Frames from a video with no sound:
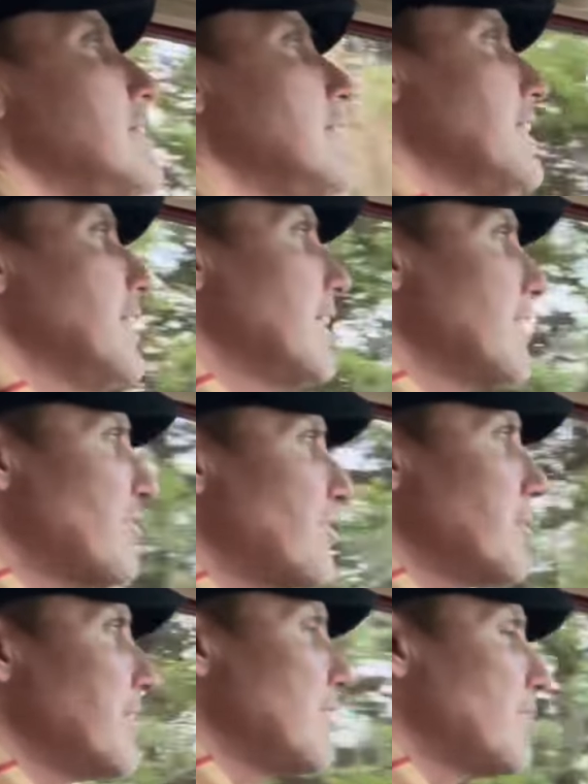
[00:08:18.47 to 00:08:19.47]
in
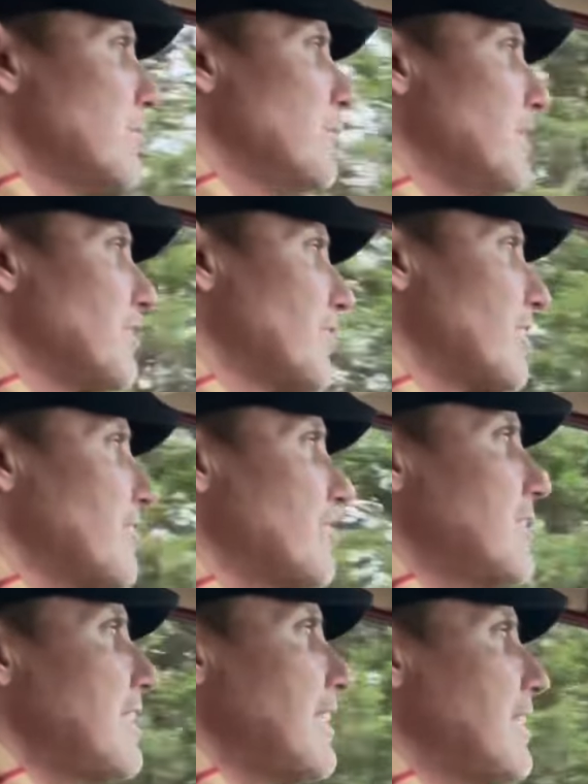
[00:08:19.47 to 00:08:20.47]
history is the
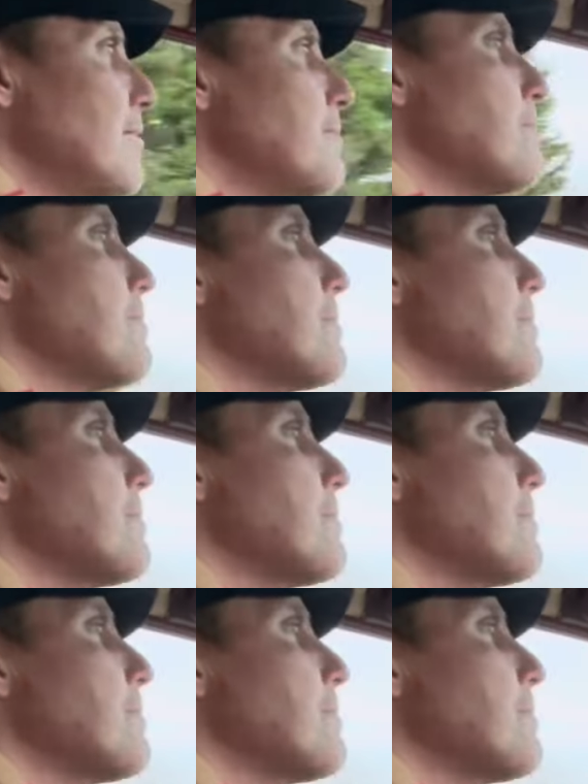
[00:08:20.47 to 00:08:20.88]
116